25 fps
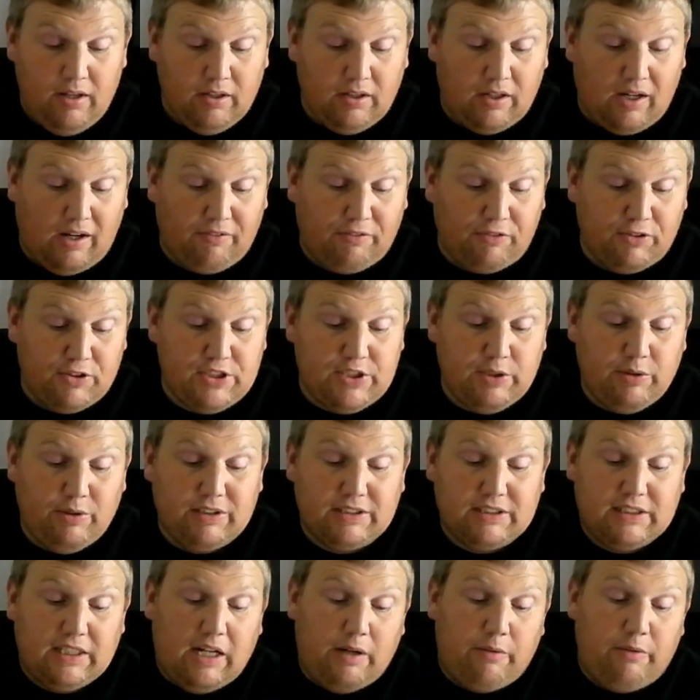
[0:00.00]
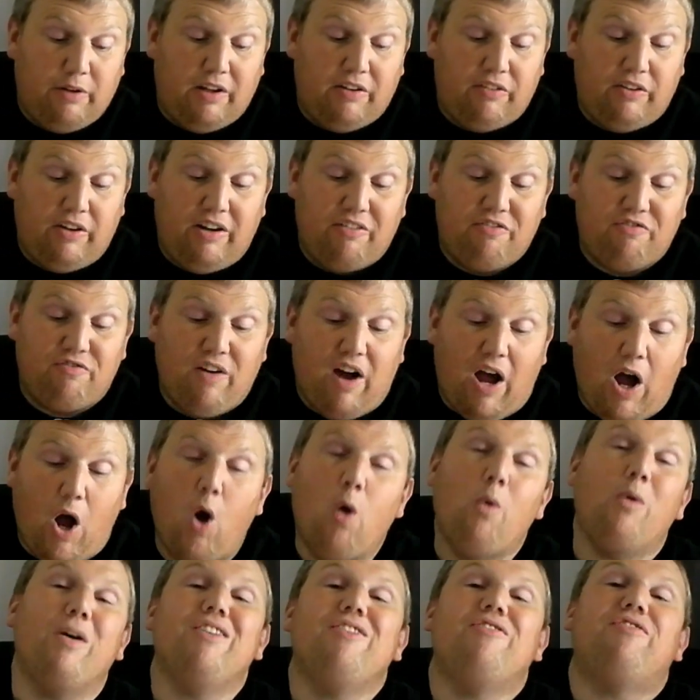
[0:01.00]
Conference USA, we have the
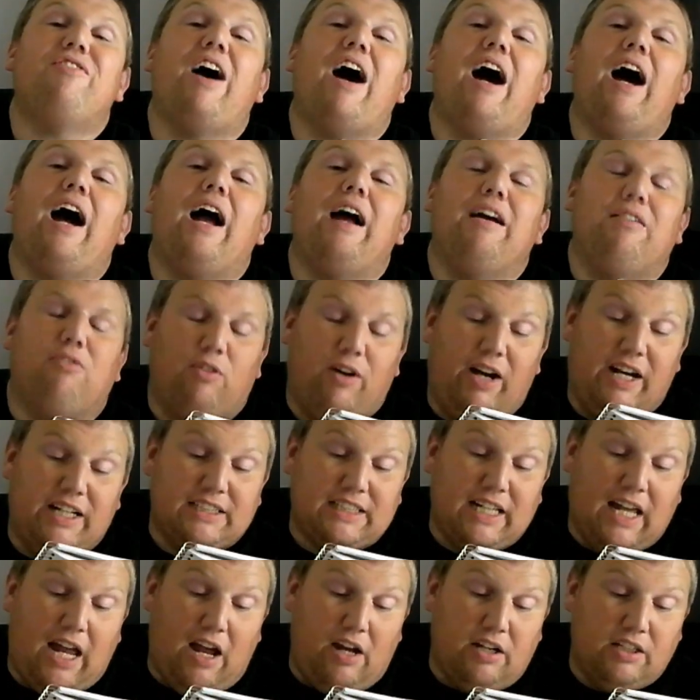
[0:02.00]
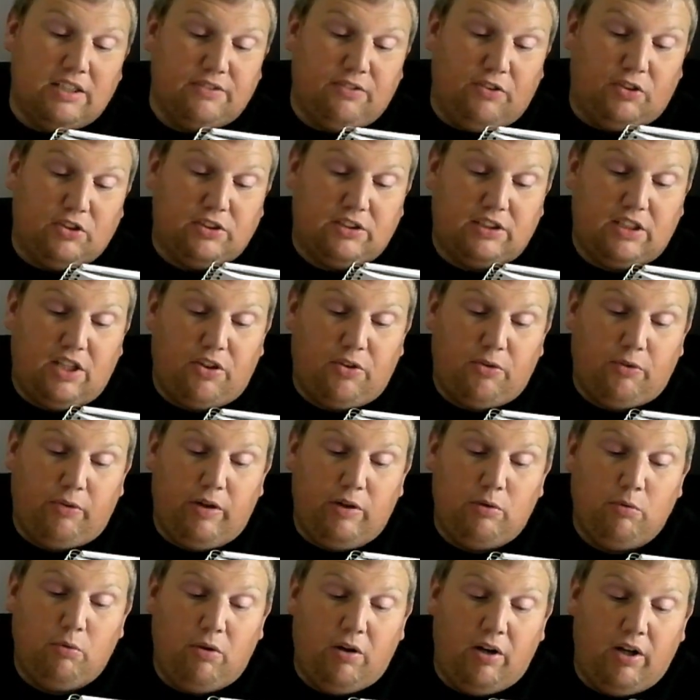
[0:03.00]
0-5 and Rice Owls versus the
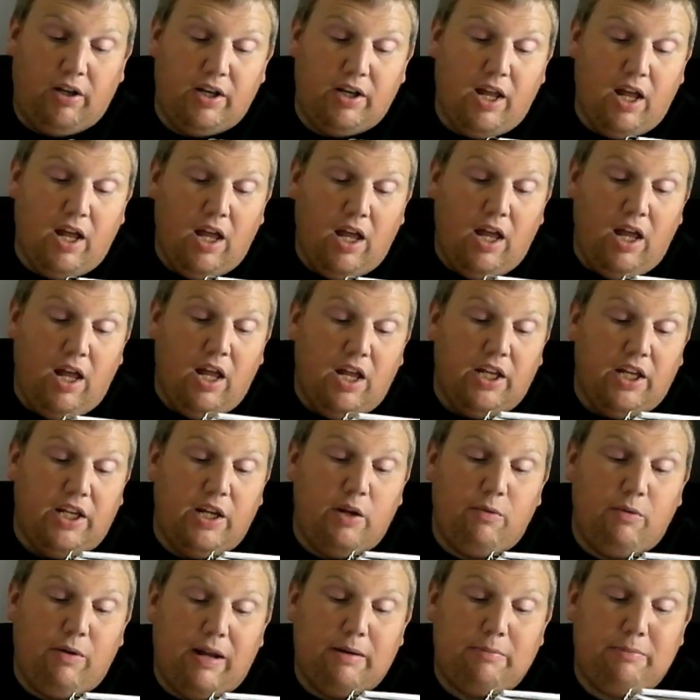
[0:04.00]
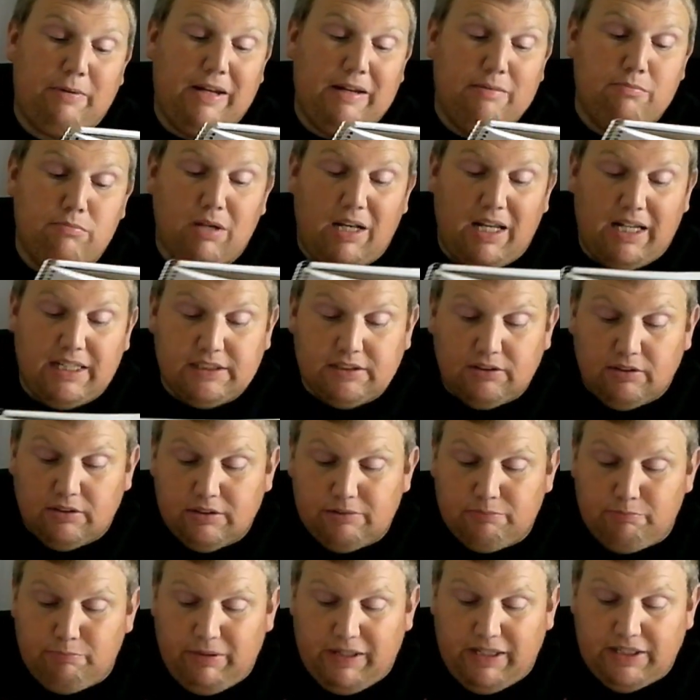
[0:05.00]
3-1 and UAB
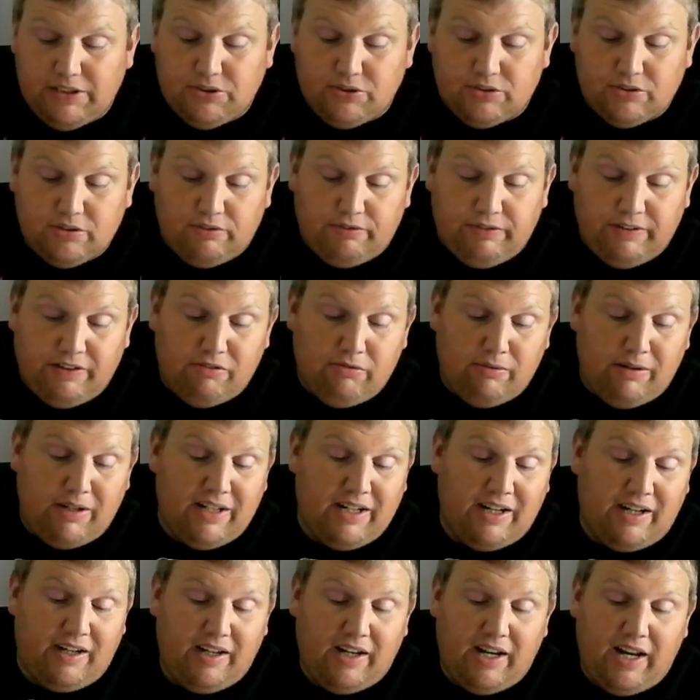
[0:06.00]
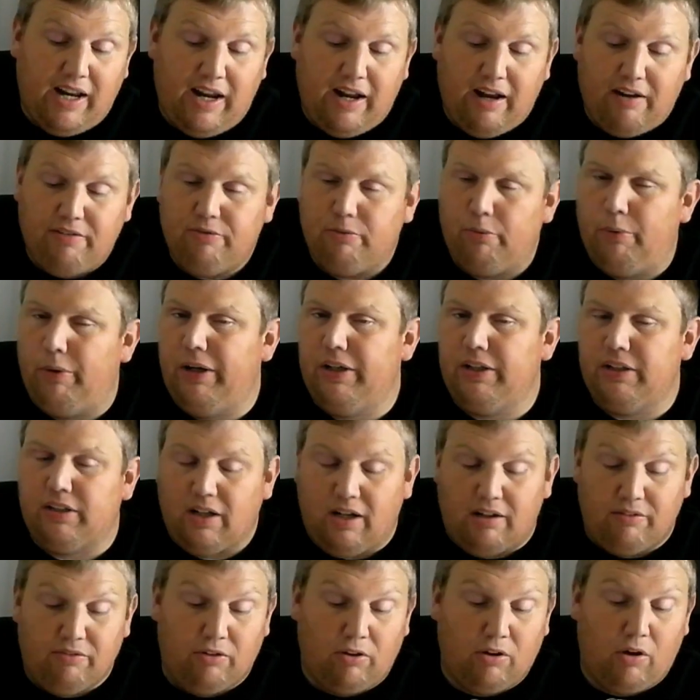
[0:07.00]
Blazers. Blazers are favored by 9.5, win
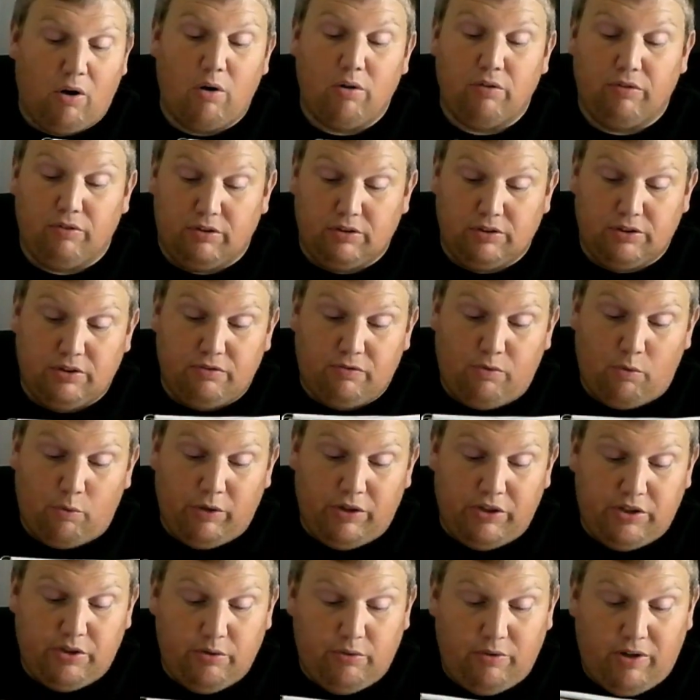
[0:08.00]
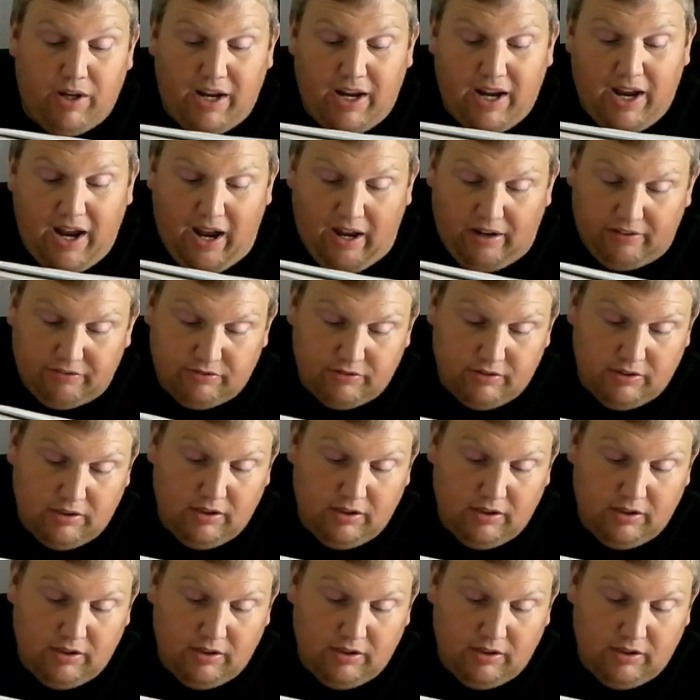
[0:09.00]
cover over on the 42.5